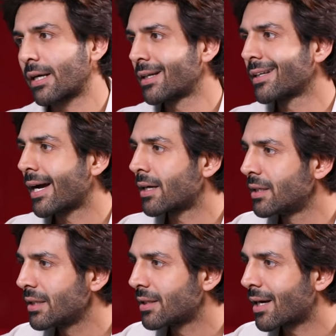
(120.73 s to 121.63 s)
I can
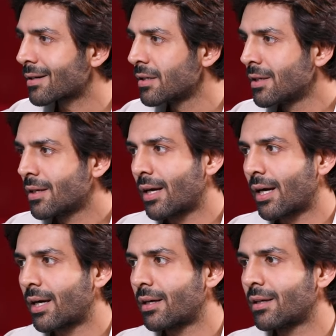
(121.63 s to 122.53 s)
guarantee that.
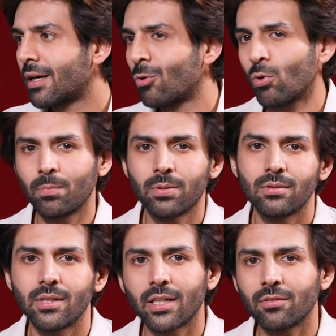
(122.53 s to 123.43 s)
And I hope
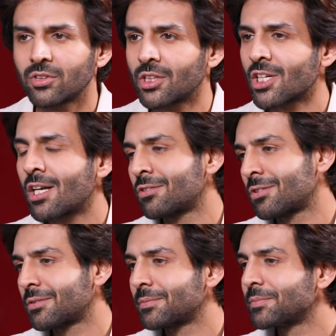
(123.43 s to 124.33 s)
they give us a chance.